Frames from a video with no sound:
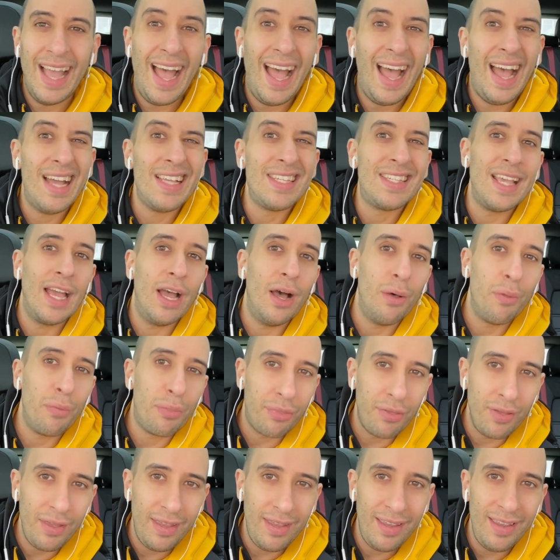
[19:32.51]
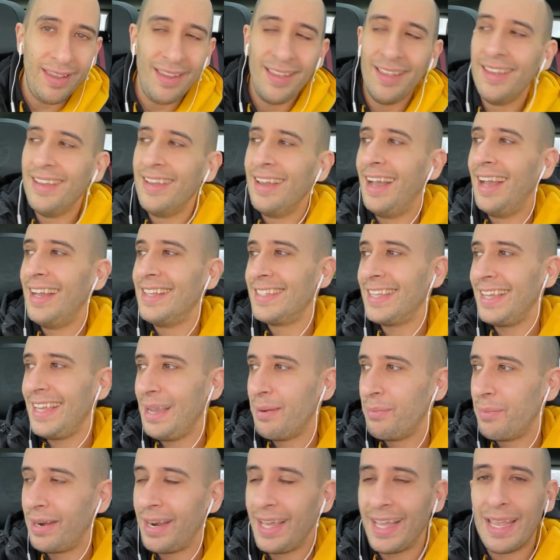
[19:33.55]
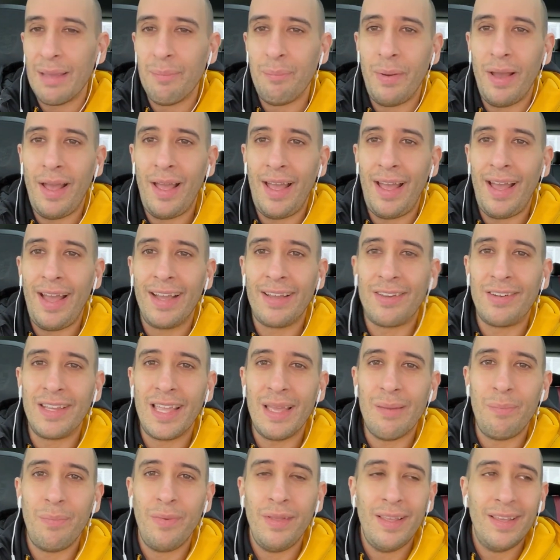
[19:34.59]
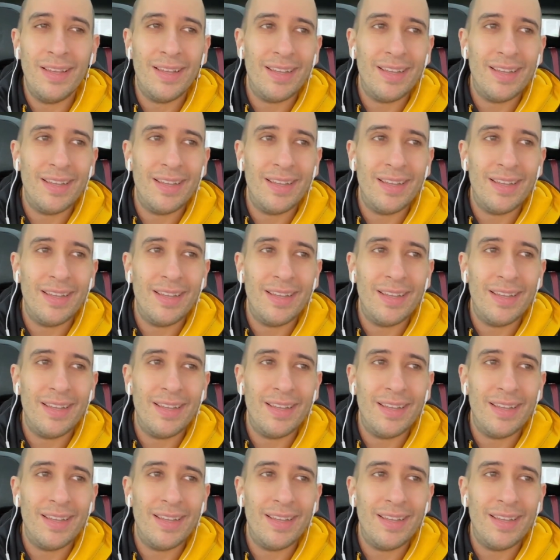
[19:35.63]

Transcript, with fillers: as healthy as I am when I get back. I'll get,